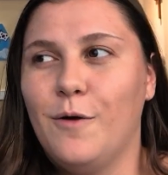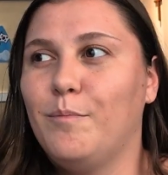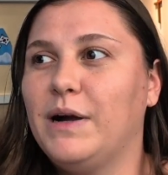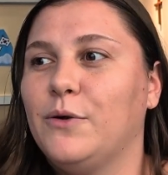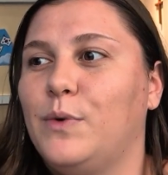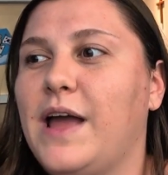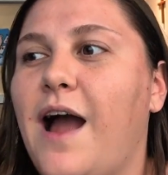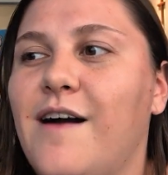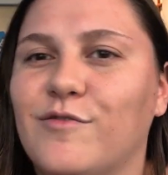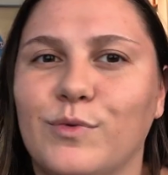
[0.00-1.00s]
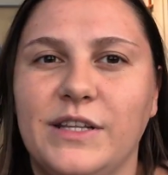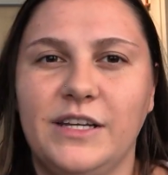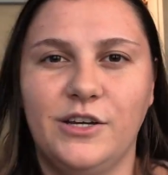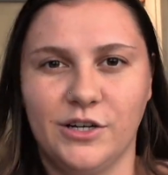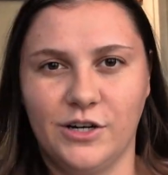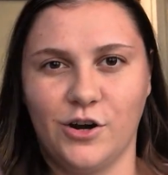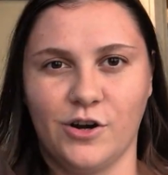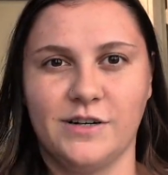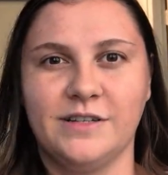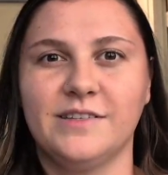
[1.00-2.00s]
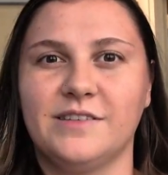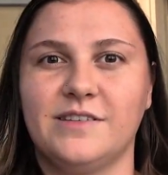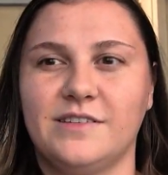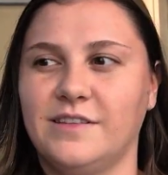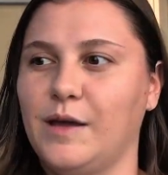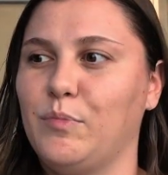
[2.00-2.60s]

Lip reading: but we have really good curtains. They